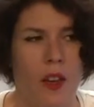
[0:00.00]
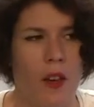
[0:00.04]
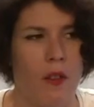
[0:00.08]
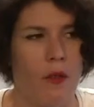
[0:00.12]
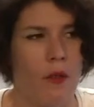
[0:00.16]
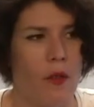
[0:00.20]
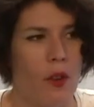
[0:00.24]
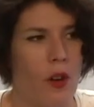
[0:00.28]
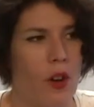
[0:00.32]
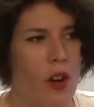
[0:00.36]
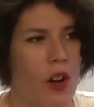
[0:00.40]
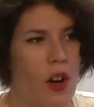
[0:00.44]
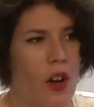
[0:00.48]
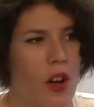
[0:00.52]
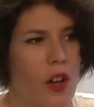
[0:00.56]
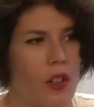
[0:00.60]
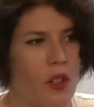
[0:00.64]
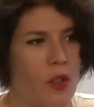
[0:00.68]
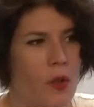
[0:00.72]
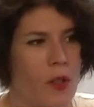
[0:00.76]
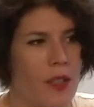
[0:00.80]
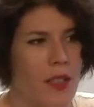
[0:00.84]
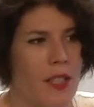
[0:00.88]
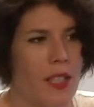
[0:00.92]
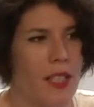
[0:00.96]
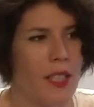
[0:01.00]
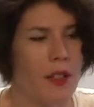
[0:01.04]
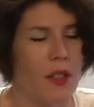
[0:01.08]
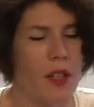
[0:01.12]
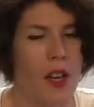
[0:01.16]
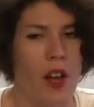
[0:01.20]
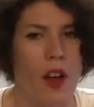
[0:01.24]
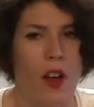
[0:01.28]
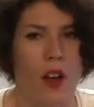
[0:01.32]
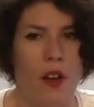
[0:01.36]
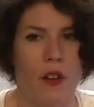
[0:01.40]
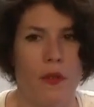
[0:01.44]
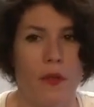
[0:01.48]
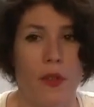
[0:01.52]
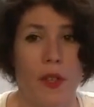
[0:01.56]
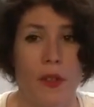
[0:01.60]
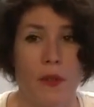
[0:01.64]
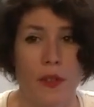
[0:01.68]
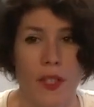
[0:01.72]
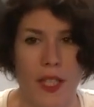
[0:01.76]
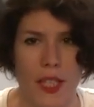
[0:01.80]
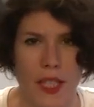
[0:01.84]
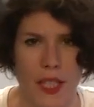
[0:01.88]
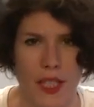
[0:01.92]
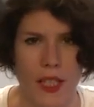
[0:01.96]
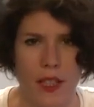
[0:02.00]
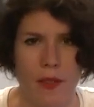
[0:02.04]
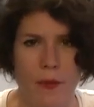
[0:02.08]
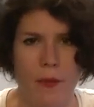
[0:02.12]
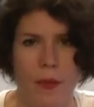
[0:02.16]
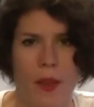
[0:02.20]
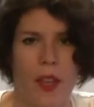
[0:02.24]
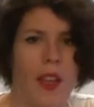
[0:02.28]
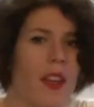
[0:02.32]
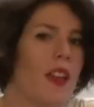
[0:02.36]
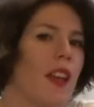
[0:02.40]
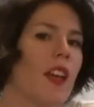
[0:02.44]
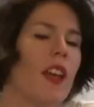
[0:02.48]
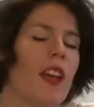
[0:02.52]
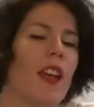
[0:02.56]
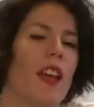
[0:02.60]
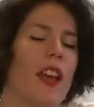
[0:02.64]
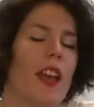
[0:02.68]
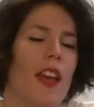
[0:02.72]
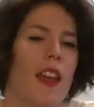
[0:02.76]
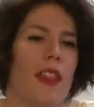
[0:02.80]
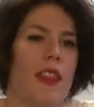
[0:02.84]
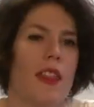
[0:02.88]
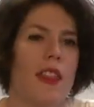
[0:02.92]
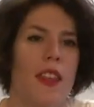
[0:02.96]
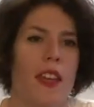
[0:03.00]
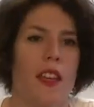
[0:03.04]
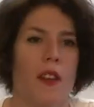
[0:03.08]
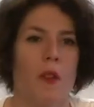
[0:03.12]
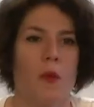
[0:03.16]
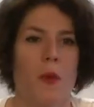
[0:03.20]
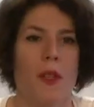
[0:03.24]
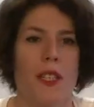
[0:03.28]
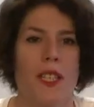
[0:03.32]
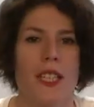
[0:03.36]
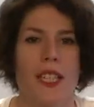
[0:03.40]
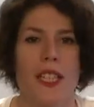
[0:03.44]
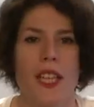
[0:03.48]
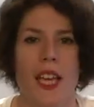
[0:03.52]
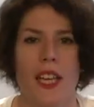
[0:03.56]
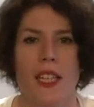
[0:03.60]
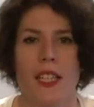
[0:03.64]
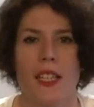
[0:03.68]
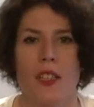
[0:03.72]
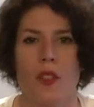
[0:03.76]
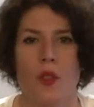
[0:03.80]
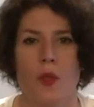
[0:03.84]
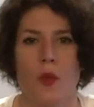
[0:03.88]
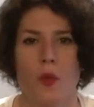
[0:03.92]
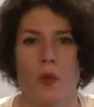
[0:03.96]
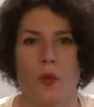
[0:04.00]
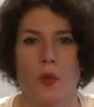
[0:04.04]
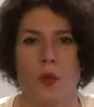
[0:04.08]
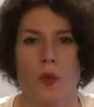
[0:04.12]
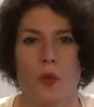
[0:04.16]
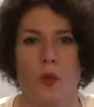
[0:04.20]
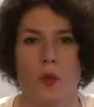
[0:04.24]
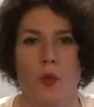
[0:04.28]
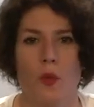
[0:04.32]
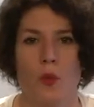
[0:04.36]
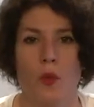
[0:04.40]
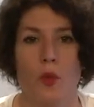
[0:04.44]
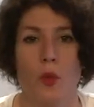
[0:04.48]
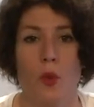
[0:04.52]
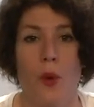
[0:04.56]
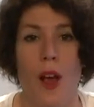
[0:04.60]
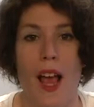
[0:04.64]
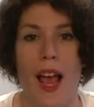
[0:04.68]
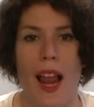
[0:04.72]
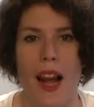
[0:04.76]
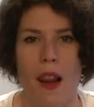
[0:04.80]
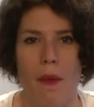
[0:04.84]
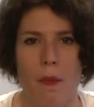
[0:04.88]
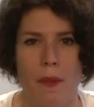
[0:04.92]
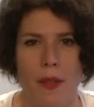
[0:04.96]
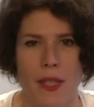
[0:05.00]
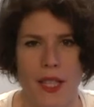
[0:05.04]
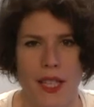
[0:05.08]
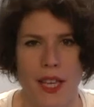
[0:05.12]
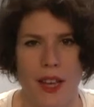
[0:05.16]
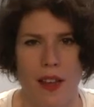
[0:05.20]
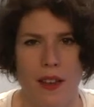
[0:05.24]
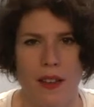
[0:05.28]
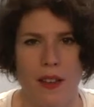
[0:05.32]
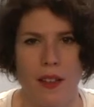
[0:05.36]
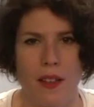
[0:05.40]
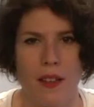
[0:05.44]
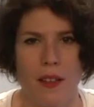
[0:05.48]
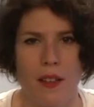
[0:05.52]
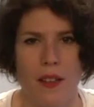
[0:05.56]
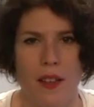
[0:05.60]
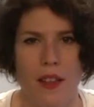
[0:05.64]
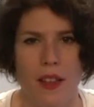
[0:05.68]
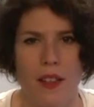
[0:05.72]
for 2015, and then we decided to help them.